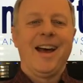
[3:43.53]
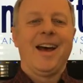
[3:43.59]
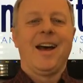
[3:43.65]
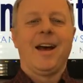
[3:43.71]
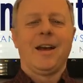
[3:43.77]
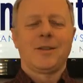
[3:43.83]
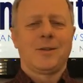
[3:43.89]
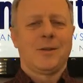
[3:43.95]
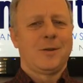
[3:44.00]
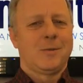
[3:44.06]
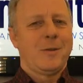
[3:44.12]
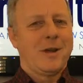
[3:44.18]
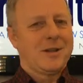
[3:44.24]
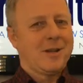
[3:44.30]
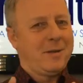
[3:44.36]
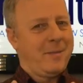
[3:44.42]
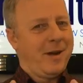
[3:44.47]
So especially
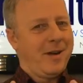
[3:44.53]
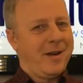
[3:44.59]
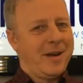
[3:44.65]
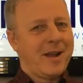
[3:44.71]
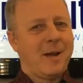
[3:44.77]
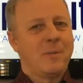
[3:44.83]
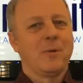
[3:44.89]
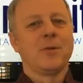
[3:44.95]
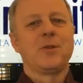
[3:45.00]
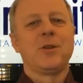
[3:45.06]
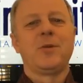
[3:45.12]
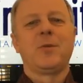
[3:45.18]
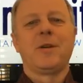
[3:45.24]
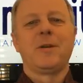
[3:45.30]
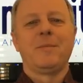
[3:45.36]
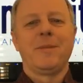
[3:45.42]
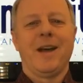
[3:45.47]
married couples, you
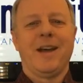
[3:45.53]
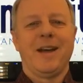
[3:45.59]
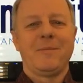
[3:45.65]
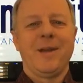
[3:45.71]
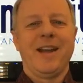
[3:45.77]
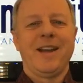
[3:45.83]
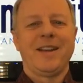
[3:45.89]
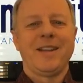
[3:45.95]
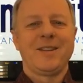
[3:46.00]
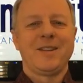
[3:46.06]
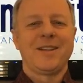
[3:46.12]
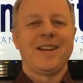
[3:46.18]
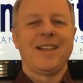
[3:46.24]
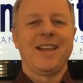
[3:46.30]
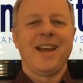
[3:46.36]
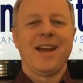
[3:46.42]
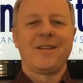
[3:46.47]
want to pay attention to
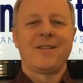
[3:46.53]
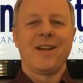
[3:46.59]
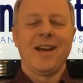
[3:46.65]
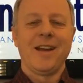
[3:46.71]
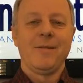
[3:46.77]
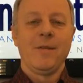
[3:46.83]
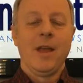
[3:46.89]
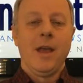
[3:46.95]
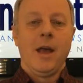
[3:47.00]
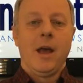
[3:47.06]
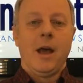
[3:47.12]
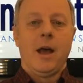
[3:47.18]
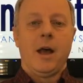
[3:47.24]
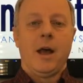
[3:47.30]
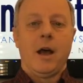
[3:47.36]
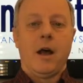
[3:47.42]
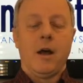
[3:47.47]
that, right?
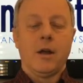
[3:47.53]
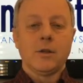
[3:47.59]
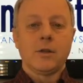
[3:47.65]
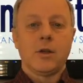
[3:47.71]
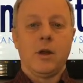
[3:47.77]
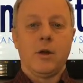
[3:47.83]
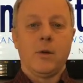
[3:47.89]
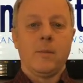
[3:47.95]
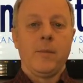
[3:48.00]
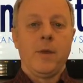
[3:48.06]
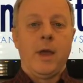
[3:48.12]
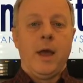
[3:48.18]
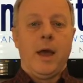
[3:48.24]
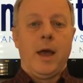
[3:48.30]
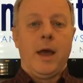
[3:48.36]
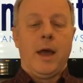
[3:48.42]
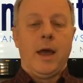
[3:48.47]
Also,
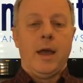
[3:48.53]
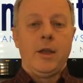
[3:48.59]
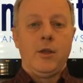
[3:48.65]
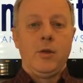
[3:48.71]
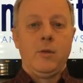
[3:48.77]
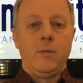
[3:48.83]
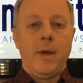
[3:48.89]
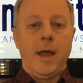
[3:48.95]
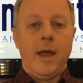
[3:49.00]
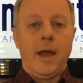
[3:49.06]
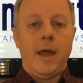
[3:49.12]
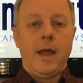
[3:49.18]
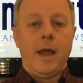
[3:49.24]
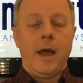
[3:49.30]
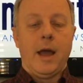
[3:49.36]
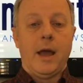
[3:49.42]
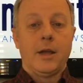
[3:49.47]
you may
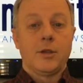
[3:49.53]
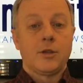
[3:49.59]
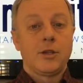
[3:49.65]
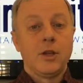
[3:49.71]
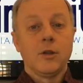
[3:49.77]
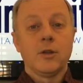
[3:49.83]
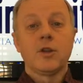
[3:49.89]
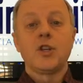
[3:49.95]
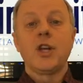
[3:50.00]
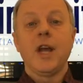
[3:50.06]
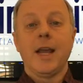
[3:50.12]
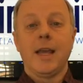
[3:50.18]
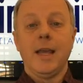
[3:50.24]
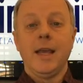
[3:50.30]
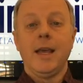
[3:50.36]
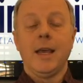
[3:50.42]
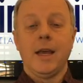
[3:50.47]
still check
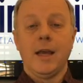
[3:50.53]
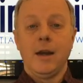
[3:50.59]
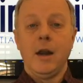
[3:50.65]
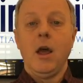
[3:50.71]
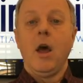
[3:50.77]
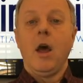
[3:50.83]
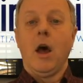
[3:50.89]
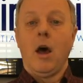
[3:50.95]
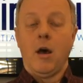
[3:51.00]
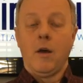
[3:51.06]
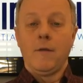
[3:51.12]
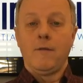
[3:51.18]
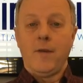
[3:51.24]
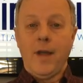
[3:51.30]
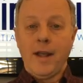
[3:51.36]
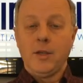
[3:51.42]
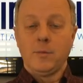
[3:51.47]
in on
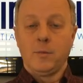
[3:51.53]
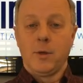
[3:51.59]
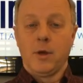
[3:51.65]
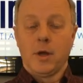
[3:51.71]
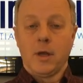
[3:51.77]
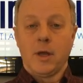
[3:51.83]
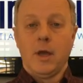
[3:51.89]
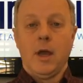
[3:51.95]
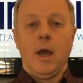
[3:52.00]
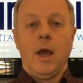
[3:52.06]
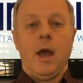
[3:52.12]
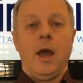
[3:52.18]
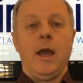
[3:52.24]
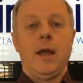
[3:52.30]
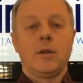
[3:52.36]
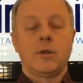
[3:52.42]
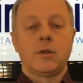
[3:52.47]
Facebook.
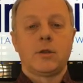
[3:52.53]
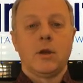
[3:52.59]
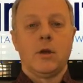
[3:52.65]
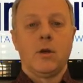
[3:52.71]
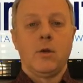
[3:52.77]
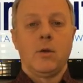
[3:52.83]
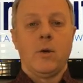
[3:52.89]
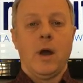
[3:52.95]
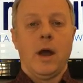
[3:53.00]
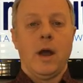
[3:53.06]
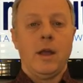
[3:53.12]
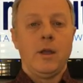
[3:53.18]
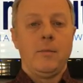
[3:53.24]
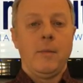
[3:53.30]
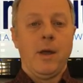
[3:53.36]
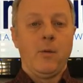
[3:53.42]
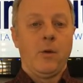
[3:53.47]
And so you
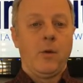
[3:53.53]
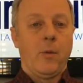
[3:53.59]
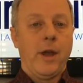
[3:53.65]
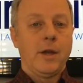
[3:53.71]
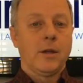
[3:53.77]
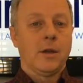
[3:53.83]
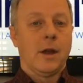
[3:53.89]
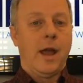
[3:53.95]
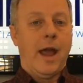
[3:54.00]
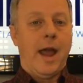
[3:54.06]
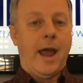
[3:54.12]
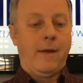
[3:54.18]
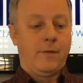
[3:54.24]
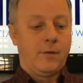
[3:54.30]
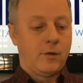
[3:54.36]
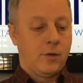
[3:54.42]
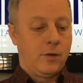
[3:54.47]
may want to wait till
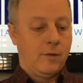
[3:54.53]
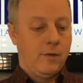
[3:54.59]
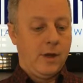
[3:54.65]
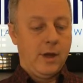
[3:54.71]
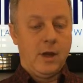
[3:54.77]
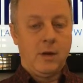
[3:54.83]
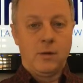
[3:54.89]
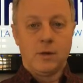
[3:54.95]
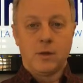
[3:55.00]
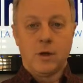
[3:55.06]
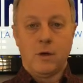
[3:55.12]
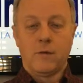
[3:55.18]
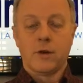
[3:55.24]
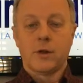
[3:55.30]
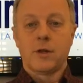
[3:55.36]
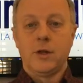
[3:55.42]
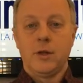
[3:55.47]
after the video is over
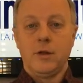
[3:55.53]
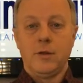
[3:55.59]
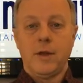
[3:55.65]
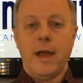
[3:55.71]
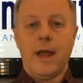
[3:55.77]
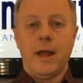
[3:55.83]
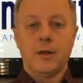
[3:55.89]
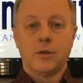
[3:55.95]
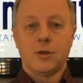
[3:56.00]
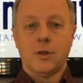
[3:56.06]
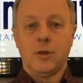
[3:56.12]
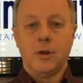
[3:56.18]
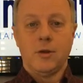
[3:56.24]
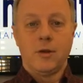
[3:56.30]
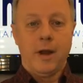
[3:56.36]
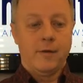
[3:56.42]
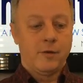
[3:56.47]
to do that, so you
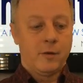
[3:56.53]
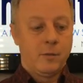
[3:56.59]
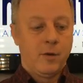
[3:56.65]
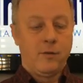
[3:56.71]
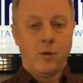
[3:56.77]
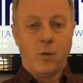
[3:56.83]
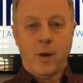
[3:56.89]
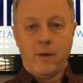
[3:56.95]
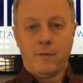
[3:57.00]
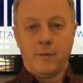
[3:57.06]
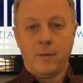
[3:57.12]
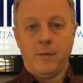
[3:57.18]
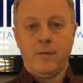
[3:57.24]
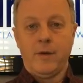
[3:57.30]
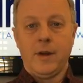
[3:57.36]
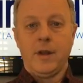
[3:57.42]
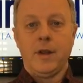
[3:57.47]
don't have to move away from the
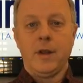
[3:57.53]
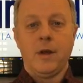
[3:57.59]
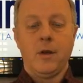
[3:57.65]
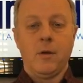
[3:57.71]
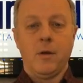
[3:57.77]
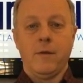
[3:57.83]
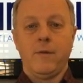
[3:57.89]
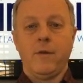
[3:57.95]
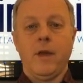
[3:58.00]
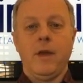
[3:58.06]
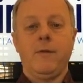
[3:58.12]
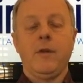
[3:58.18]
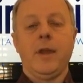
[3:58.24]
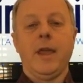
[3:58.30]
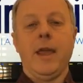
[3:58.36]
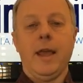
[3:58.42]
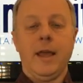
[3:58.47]
video if you
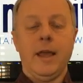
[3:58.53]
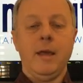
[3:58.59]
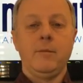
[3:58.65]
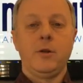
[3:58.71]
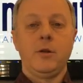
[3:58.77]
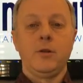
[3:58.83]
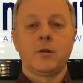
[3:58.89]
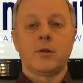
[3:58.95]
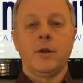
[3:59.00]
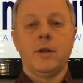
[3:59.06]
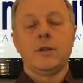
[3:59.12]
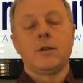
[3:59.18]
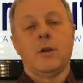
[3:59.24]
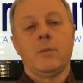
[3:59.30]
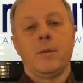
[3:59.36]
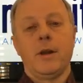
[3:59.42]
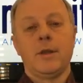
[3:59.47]
can't keep two screens
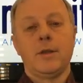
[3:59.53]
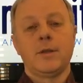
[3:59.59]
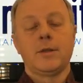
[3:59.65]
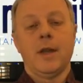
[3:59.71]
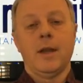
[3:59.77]
open at the same